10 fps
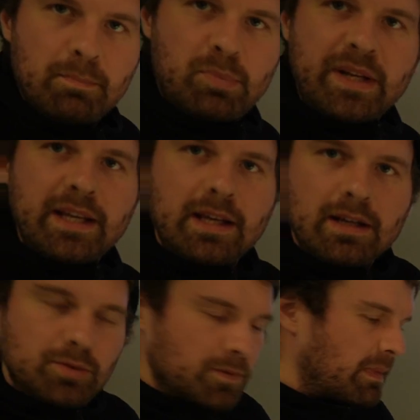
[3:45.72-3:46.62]
Bringing
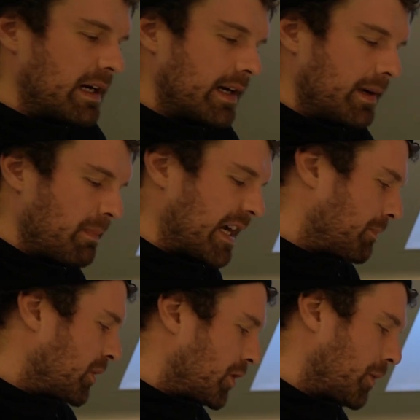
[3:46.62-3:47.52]
out my
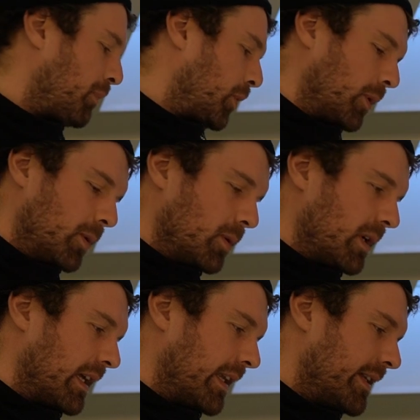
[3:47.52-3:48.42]
MacBook Pro
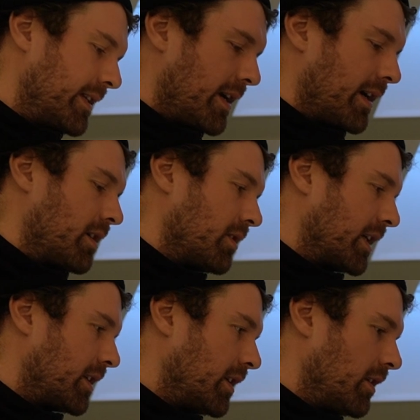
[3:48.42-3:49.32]
and uh,
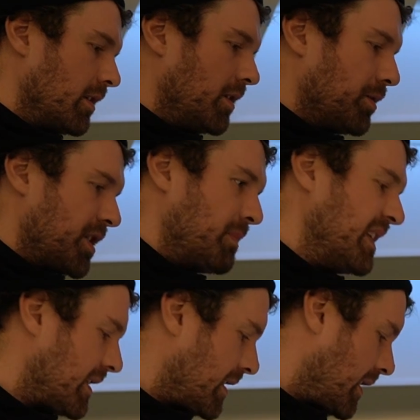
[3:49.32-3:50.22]
connecting the
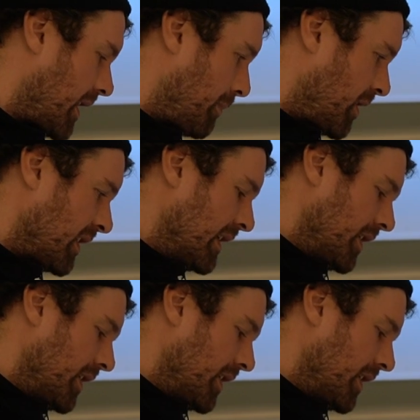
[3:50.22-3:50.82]
USB-C cable,